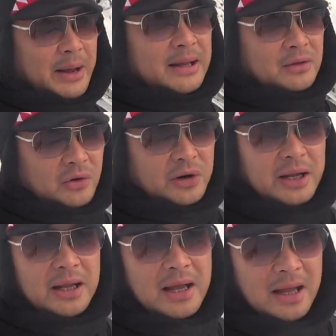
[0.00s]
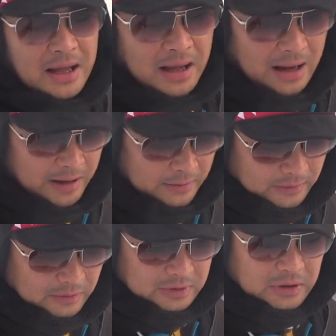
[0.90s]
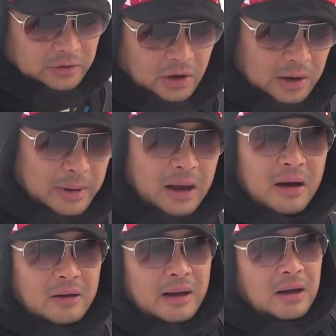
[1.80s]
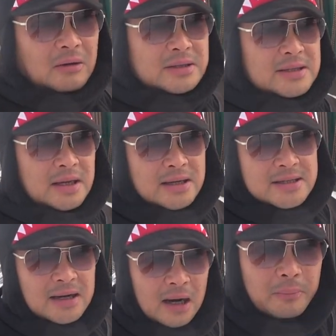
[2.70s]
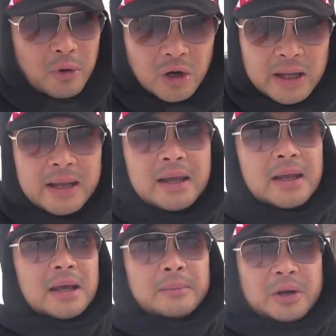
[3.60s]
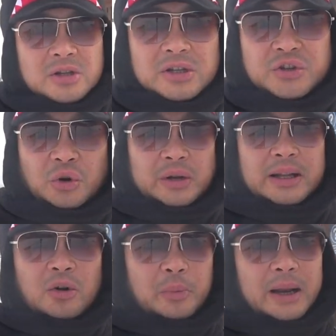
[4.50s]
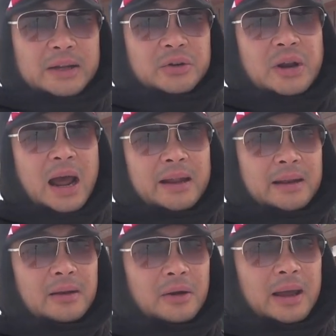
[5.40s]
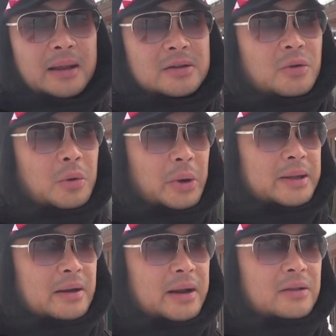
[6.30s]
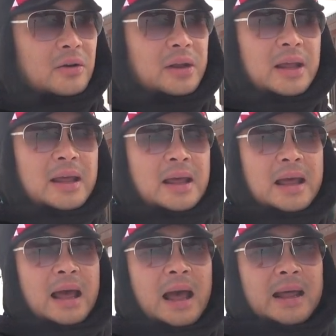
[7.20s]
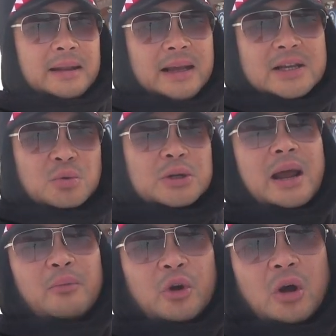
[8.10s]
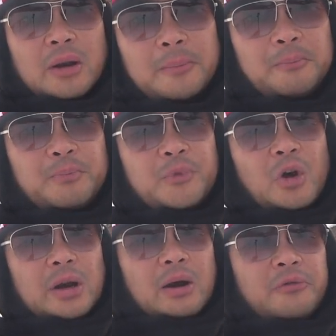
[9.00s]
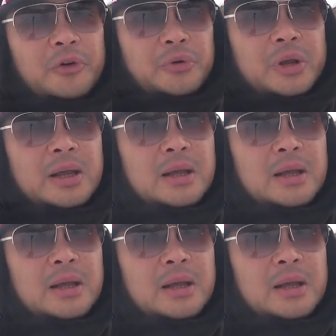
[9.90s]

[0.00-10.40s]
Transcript: up 8:30, and thought about, oh, well, we're just going to start up early because the store didn't open until 9, okay? So we wait there 8.30. And then guess what time we got, got our food?